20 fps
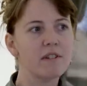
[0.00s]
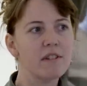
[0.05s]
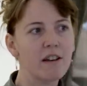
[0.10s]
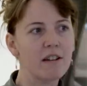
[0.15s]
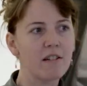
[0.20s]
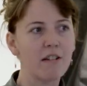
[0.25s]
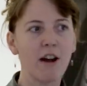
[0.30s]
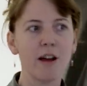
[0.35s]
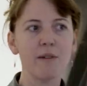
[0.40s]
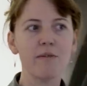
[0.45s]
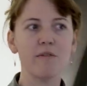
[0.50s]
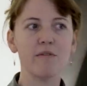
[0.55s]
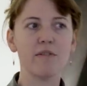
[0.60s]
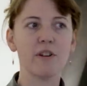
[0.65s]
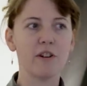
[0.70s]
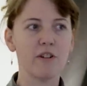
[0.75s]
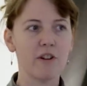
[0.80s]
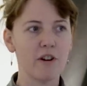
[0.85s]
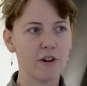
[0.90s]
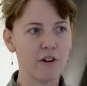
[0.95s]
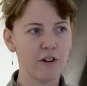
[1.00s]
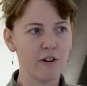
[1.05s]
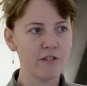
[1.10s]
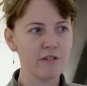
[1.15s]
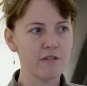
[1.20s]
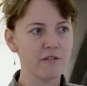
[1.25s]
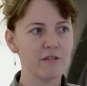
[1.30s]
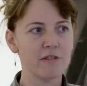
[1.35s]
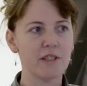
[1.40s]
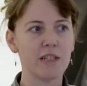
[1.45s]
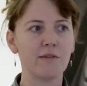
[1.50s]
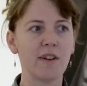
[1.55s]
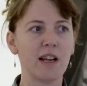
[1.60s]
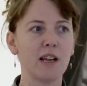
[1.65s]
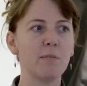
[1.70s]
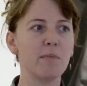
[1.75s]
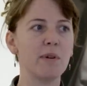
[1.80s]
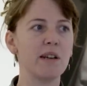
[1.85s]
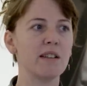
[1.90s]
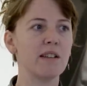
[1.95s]
a life of their own,
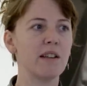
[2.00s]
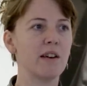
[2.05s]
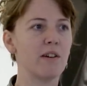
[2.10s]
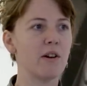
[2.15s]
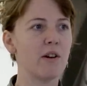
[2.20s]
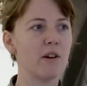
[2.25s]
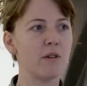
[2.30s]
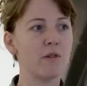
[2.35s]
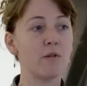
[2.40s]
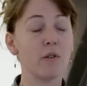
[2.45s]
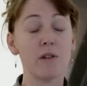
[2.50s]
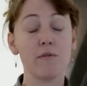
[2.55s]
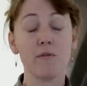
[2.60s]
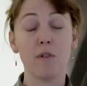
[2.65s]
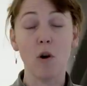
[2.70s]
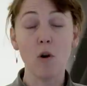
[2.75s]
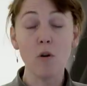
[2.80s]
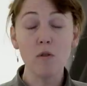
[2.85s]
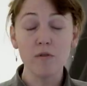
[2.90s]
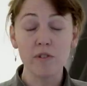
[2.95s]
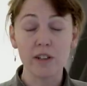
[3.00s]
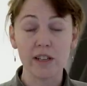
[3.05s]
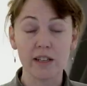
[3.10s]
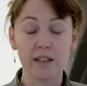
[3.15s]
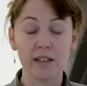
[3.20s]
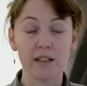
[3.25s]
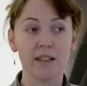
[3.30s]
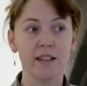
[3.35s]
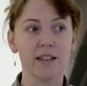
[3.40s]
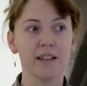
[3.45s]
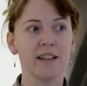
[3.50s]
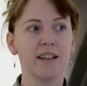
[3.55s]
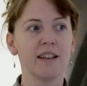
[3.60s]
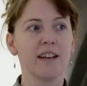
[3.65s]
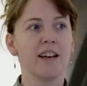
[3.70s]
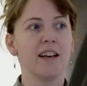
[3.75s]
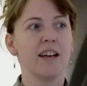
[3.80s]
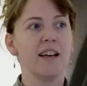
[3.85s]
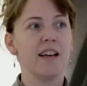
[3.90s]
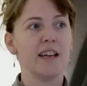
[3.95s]
developing their own or evolving
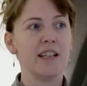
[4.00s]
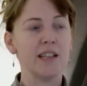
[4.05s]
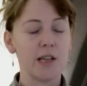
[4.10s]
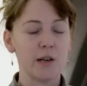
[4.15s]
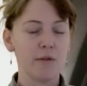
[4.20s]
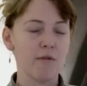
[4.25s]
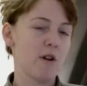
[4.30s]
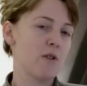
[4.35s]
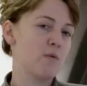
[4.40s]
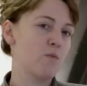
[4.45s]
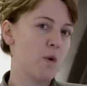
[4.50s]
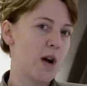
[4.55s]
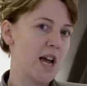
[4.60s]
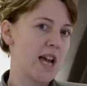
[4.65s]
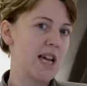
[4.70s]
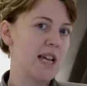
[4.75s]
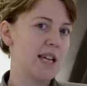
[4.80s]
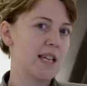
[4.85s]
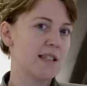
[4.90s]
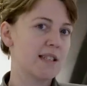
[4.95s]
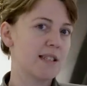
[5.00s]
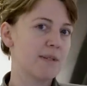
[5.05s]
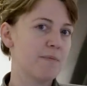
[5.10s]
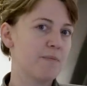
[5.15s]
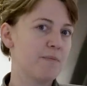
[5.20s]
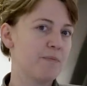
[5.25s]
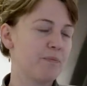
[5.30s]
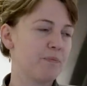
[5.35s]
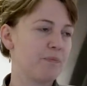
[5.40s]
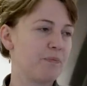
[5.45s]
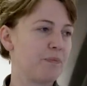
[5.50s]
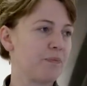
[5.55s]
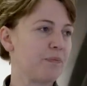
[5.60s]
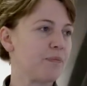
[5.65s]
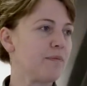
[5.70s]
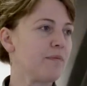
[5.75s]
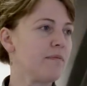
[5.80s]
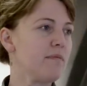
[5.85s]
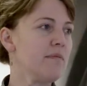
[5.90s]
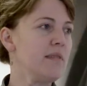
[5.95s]
in their own ways,
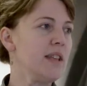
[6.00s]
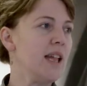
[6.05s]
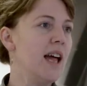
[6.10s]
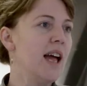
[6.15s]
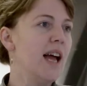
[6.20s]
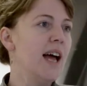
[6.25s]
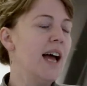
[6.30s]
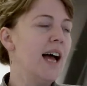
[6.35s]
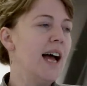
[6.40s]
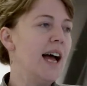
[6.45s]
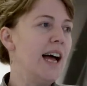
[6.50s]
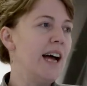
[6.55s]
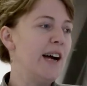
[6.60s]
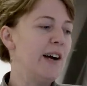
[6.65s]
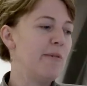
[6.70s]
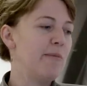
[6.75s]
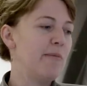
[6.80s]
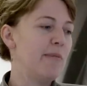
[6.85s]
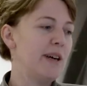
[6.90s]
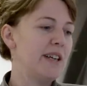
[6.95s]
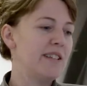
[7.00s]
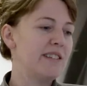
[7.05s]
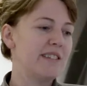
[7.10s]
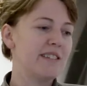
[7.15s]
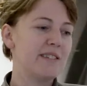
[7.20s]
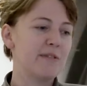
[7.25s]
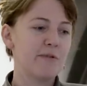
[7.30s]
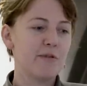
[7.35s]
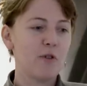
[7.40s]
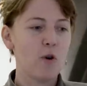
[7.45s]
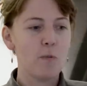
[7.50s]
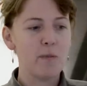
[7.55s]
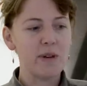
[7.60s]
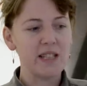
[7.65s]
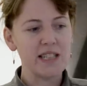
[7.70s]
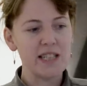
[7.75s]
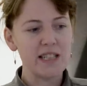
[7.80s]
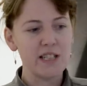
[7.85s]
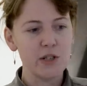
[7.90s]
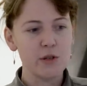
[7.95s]
and
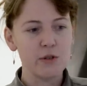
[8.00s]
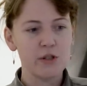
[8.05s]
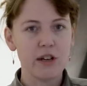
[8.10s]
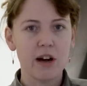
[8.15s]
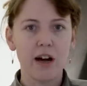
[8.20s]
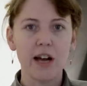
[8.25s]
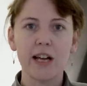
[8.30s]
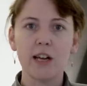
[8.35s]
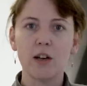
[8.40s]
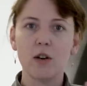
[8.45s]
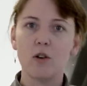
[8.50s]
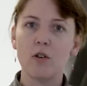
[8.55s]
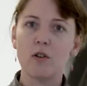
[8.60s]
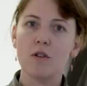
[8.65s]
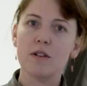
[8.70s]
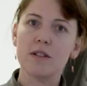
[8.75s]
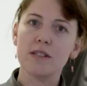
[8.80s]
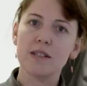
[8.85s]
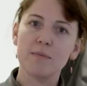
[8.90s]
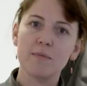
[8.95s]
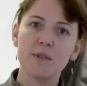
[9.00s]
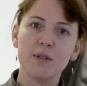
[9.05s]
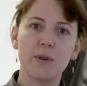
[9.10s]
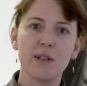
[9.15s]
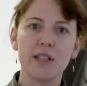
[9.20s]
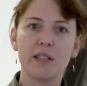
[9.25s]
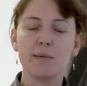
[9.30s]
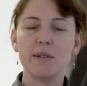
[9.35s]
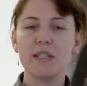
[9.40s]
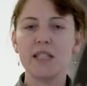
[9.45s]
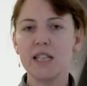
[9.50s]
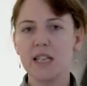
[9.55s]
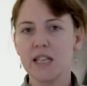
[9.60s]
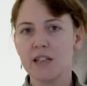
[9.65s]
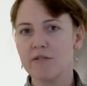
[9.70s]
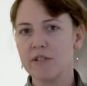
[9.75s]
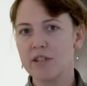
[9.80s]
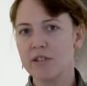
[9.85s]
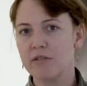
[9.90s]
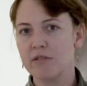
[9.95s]
forming these new dialogues between the
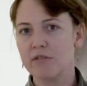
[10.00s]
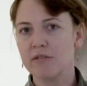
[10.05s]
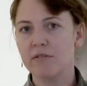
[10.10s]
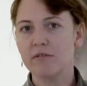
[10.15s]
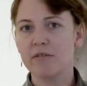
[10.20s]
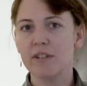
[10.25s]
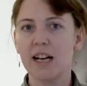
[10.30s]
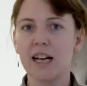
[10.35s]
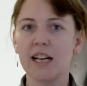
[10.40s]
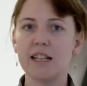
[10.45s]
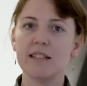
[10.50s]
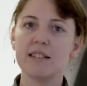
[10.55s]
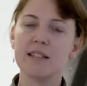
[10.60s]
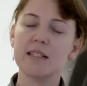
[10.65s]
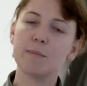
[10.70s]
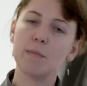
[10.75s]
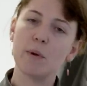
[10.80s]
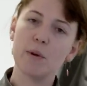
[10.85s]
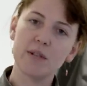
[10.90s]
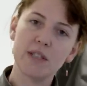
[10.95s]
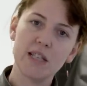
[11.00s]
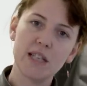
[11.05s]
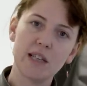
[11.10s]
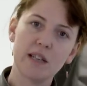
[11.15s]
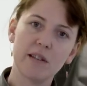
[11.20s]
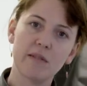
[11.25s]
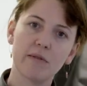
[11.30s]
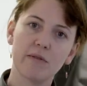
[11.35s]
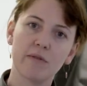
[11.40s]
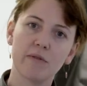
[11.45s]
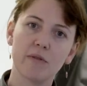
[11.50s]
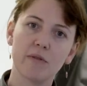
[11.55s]
material and this motif.